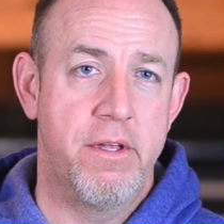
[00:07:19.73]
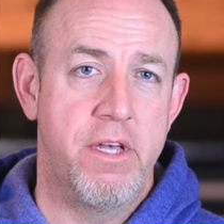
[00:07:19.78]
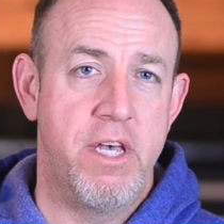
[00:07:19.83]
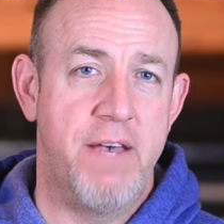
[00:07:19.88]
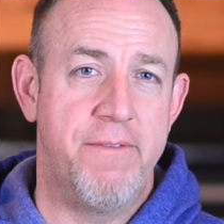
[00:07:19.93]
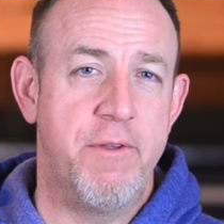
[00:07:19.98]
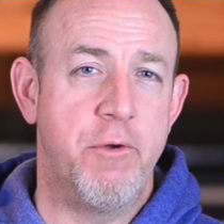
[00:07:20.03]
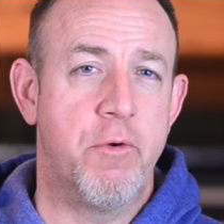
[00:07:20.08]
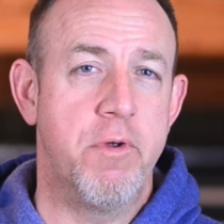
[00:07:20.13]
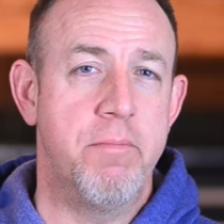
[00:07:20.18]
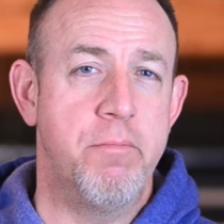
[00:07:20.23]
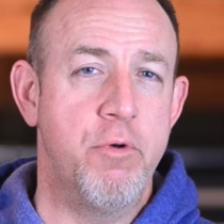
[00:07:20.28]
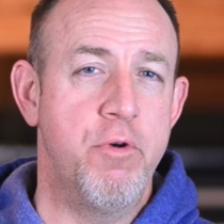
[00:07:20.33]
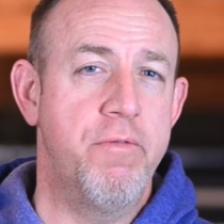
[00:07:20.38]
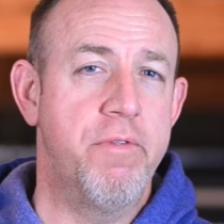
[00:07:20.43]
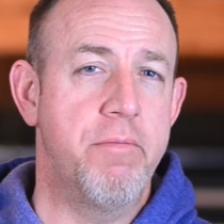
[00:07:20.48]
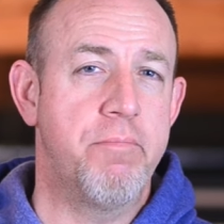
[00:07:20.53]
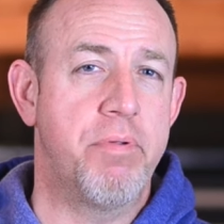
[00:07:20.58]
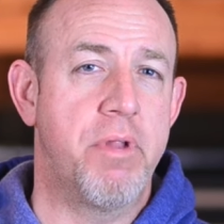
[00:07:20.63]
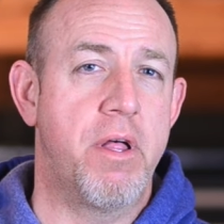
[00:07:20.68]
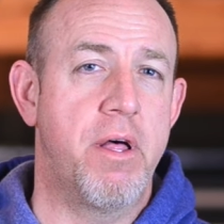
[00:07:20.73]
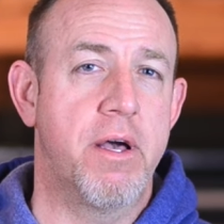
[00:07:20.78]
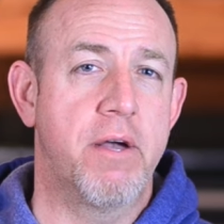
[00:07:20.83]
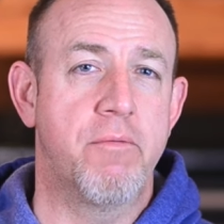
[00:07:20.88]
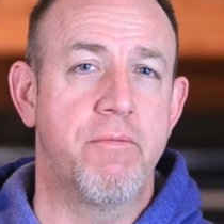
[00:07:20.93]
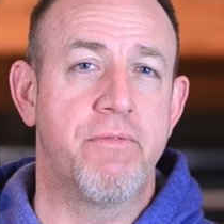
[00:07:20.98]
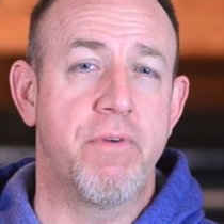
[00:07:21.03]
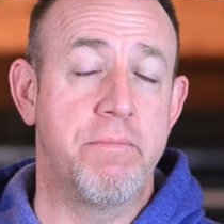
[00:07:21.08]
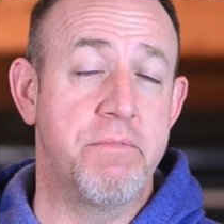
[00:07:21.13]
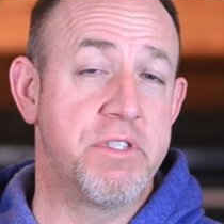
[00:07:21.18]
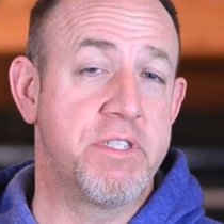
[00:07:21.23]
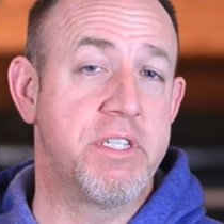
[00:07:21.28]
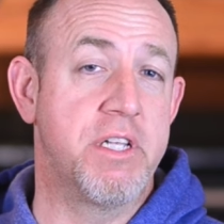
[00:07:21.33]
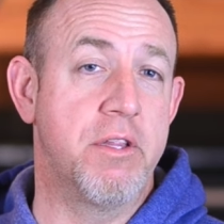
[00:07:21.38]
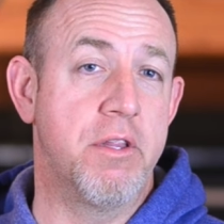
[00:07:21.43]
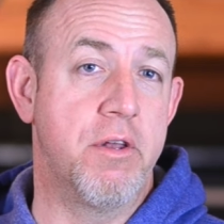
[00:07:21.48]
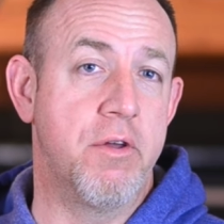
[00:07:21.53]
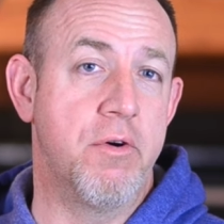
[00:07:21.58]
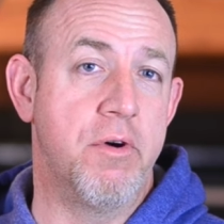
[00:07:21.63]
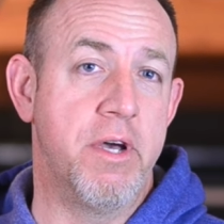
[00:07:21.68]
If you remove the plug from the
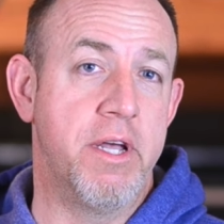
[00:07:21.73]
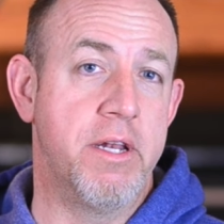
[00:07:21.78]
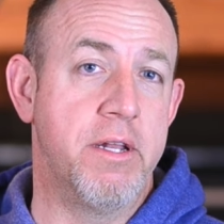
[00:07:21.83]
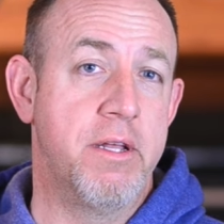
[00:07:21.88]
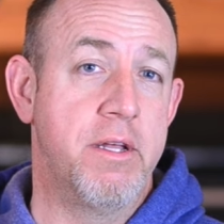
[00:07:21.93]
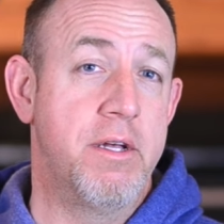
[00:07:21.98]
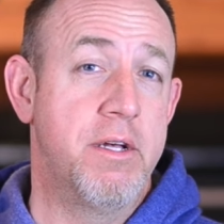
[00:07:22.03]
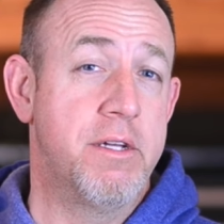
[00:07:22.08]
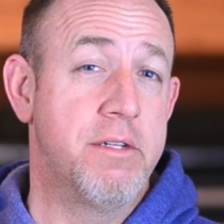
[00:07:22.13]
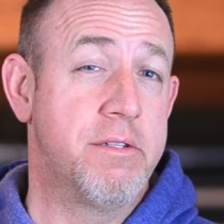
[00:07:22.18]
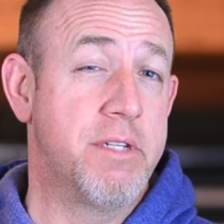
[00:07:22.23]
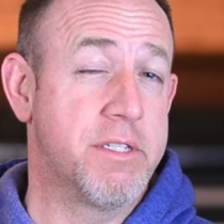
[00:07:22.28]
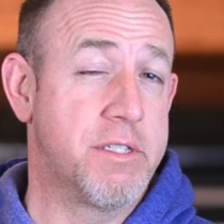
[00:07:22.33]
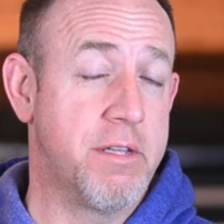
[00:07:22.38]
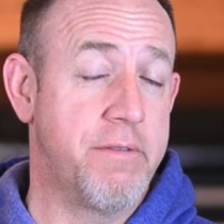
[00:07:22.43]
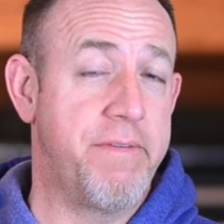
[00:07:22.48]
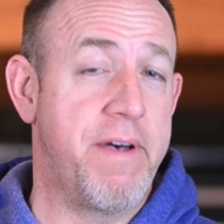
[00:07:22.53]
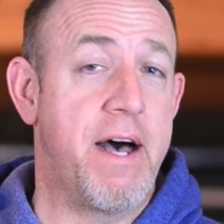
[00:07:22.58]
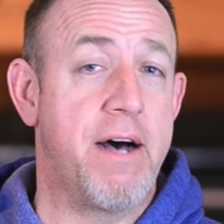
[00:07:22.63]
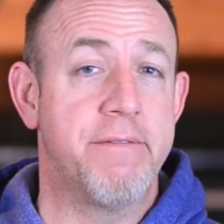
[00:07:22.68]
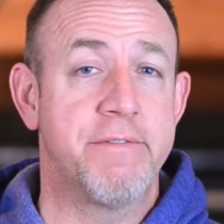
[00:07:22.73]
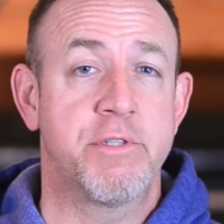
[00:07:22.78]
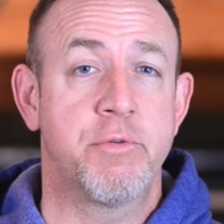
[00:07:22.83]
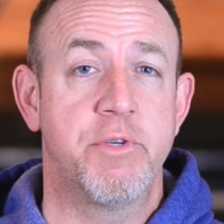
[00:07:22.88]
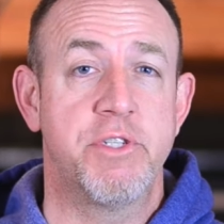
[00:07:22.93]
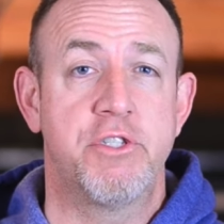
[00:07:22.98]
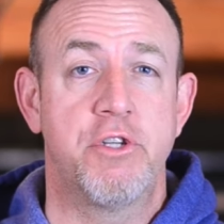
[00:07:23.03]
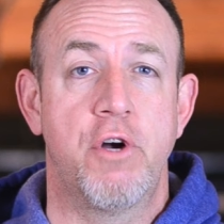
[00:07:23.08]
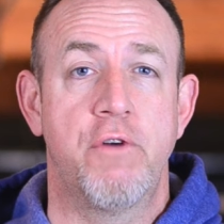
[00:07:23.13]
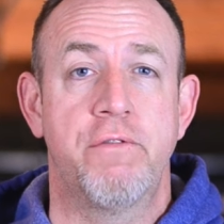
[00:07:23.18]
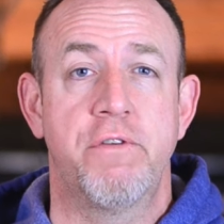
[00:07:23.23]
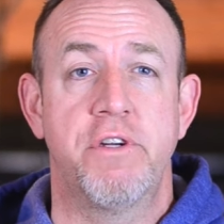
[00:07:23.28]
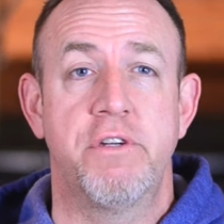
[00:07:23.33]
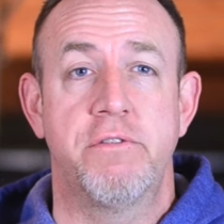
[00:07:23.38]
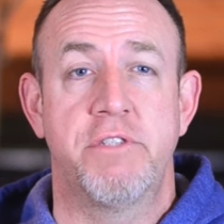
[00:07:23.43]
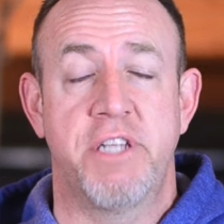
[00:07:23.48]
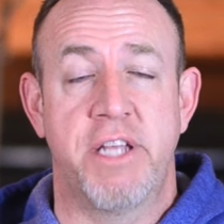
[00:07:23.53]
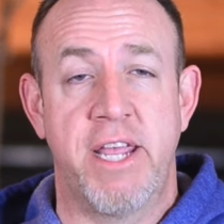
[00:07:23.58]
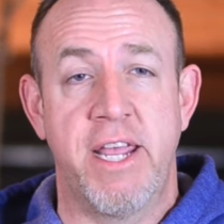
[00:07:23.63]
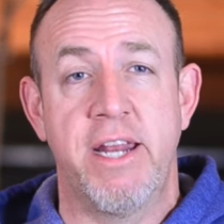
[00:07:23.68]
solenoid, does the valve switch over
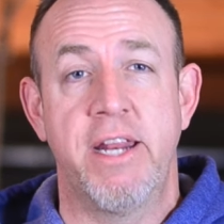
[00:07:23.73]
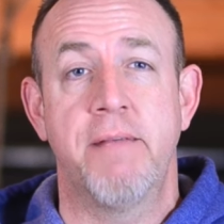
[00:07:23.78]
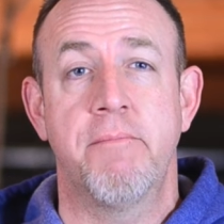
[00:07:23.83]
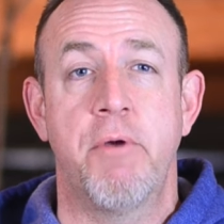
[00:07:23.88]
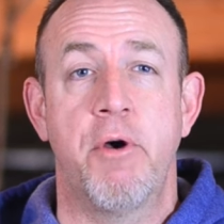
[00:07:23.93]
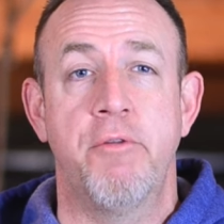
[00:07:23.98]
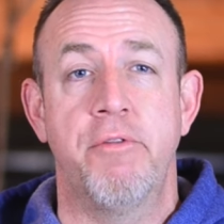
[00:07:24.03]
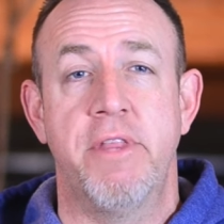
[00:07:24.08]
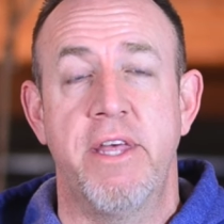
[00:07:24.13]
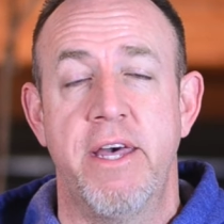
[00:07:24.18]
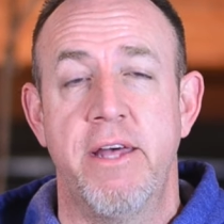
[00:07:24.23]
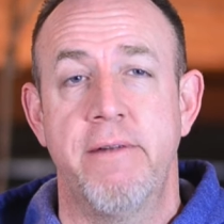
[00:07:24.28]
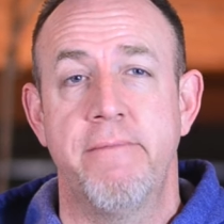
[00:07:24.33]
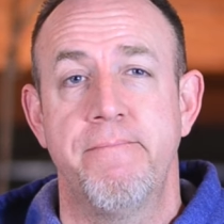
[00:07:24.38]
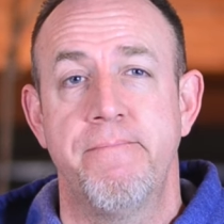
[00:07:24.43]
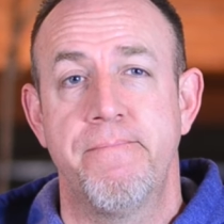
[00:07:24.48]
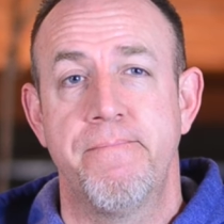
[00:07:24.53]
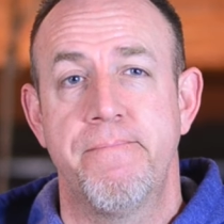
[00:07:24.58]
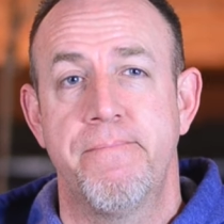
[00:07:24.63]
to heating mode then?